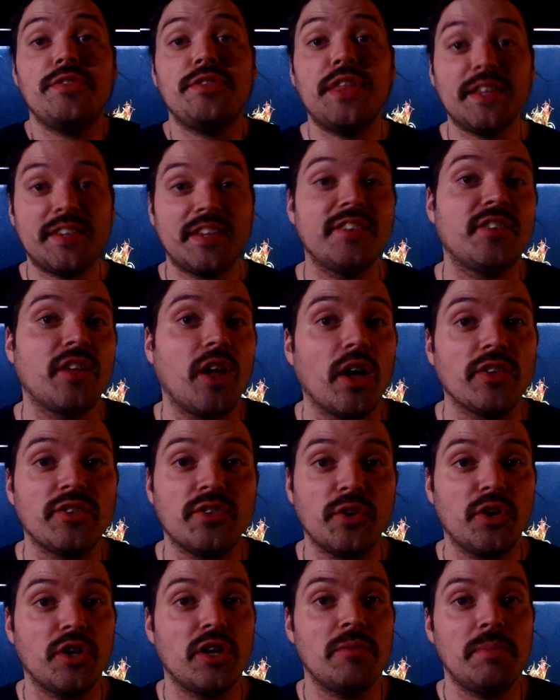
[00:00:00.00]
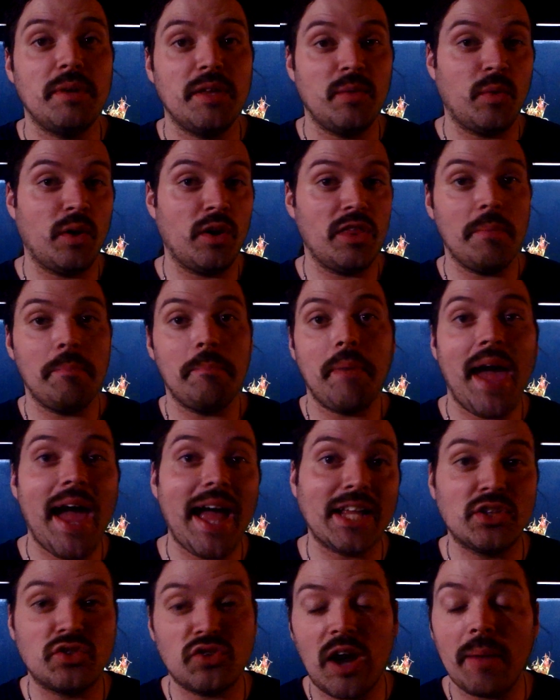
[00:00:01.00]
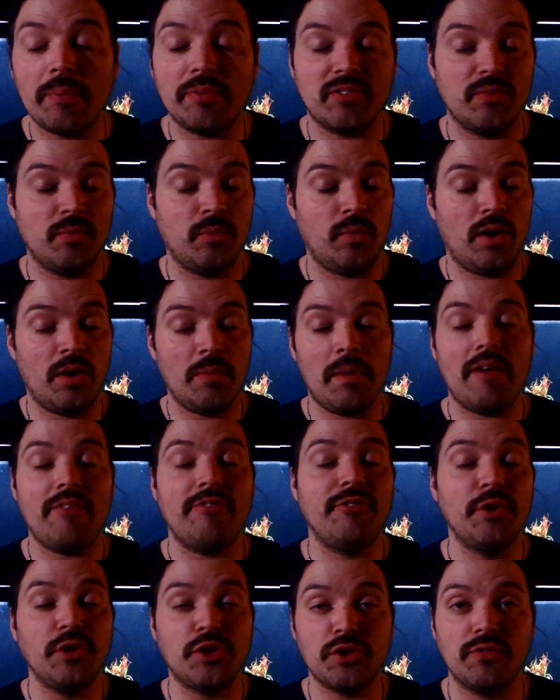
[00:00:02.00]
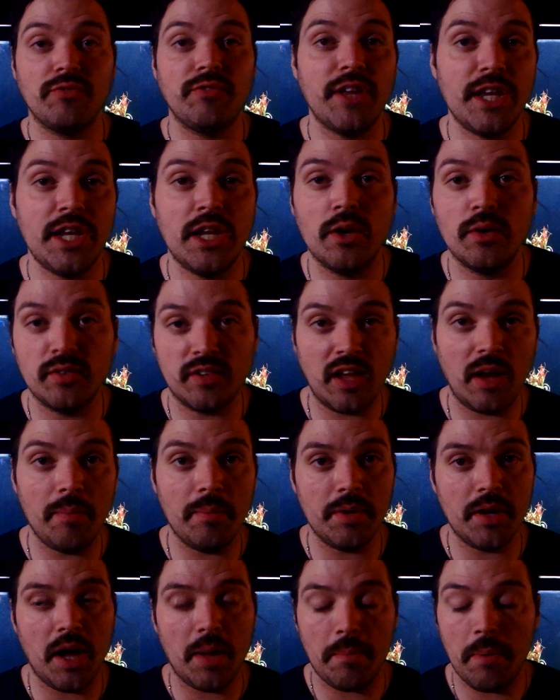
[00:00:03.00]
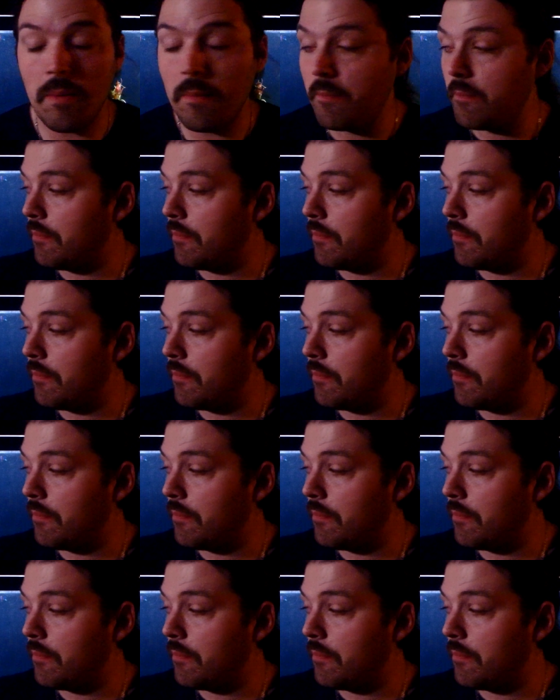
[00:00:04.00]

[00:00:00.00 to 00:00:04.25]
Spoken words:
This is also going to be one of the backdrops of one of my future videos coming up.